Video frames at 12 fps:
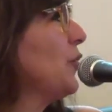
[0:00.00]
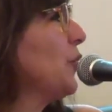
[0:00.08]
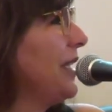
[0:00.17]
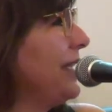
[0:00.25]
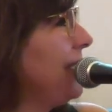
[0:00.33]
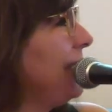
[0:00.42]

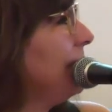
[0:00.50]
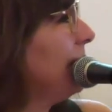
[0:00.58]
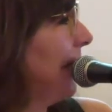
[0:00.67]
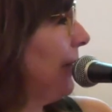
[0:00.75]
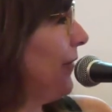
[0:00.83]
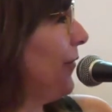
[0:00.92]

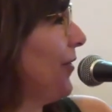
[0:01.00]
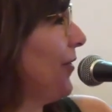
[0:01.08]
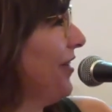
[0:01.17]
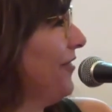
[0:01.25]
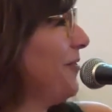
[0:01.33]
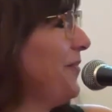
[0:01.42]

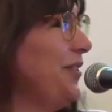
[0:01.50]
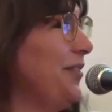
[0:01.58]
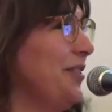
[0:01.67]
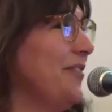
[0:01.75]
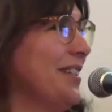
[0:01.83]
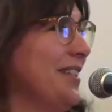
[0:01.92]
24 from the
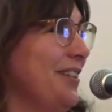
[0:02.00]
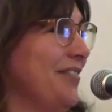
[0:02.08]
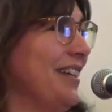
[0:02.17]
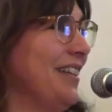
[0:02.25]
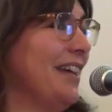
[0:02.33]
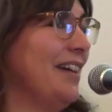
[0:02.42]
University
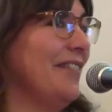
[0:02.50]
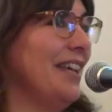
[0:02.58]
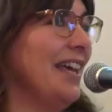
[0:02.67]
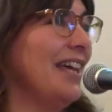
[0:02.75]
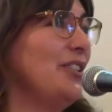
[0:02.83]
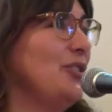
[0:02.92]
of
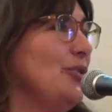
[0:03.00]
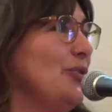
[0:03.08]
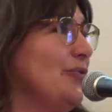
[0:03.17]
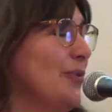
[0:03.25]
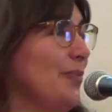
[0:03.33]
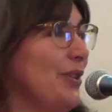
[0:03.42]
Cantabria and
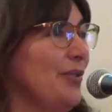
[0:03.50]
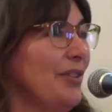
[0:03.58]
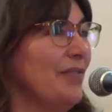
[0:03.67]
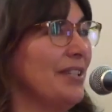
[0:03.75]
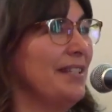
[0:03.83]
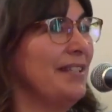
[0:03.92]
two from the
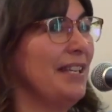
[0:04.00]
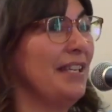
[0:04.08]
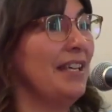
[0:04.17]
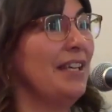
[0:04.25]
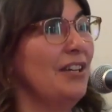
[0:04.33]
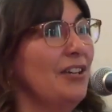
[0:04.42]

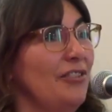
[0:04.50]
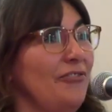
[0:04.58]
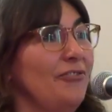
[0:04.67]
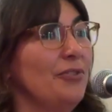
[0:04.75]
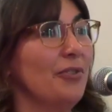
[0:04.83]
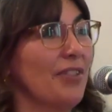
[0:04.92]
University
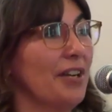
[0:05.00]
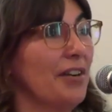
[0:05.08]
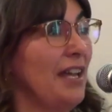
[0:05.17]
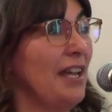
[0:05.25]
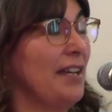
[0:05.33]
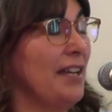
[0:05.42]
of North
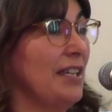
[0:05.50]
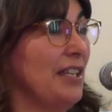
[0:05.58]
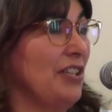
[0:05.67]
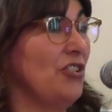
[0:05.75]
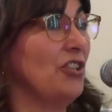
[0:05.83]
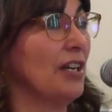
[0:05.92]
Carolina
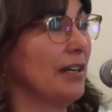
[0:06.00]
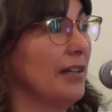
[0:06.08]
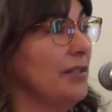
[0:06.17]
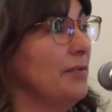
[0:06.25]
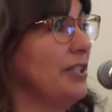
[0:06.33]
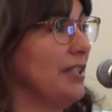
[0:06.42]
in
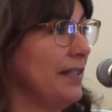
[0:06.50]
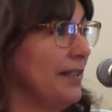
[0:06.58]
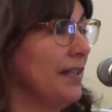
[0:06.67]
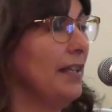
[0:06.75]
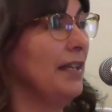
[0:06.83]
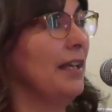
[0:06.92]
Charlotte, which
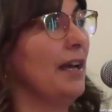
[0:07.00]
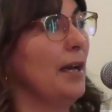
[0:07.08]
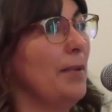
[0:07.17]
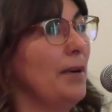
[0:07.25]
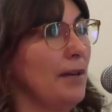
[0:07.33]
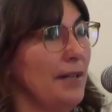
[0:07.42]
is
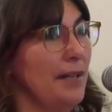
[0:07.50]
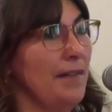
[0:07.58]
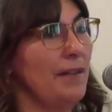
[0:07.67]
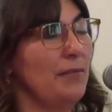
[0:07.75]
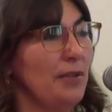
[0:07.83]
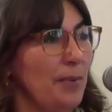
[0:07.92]
a partner
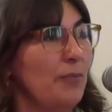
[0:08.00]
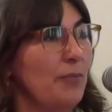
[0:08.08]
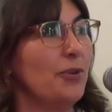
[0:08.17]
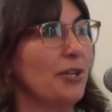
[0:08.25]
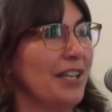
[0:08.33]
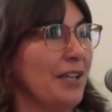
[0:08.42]
that we've
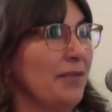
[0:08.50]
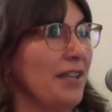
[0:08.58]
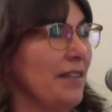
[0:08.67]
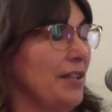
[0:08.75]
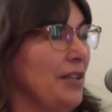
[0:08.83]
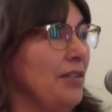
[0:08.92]
been working
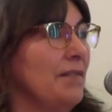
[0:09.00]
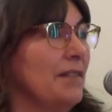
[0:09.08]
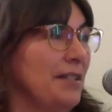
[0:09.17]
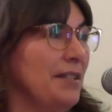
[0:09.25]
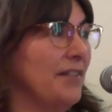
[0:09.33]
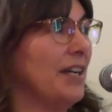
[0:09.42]
with at the
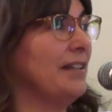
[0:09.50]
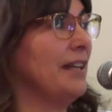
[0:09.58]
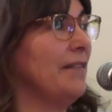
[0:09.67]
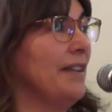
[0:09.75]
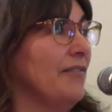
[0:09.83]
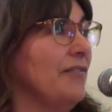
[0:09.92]
University of
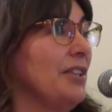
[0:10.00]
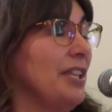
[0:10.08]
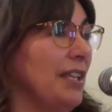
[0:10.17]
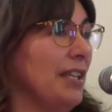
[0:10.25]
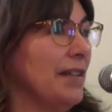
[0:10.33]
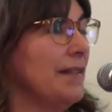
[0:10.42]
Cantabria for
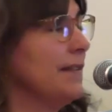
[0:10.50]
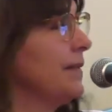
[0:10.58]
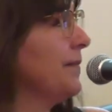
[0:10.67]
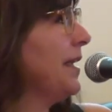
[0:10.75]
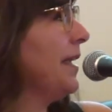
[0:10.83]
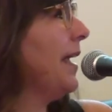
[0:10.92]
years.
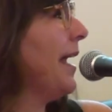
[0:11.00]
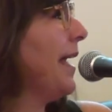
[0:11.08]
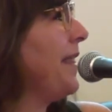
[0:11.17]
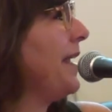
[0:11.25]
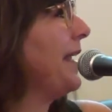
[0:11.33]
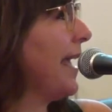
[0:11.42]

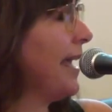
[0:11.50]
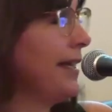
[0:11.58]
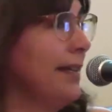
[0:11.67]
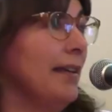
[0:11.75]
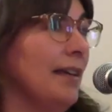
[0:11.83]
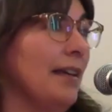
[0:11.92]
And then
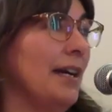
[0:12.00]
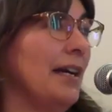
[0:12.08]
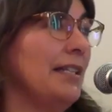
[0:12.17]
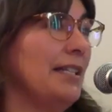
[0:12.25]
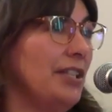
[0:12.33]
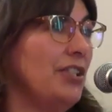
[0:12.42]
again,
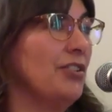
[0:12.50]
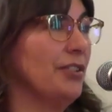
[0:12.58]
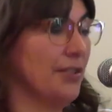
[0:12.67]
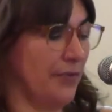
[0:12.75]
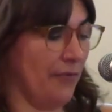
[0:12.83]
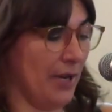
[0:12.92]

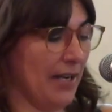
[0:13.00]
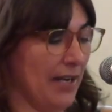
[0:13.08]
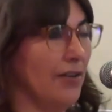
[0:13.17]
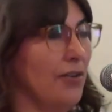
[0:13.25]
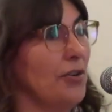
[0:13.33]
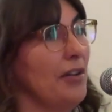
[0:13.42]
teachers
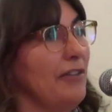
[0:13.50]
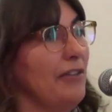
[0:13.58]
were not